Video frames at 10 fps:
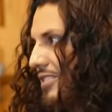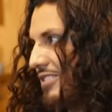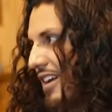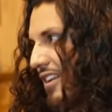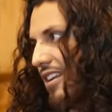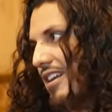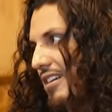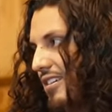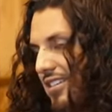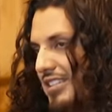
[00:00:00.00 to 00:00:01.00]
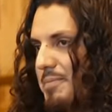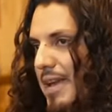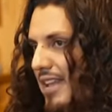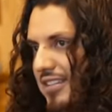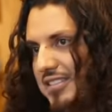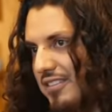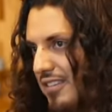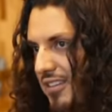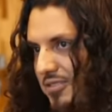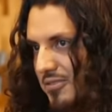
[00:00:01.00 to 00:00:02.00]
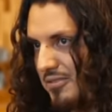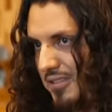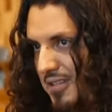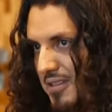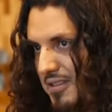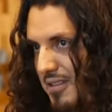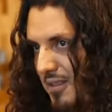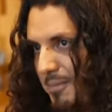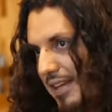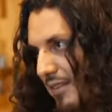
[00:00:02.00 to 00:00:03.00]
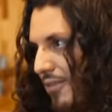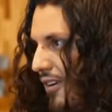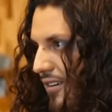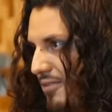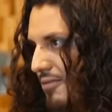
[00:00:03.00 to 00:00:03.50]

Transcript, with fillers: There's not a lot of Hispanics out there who make it far.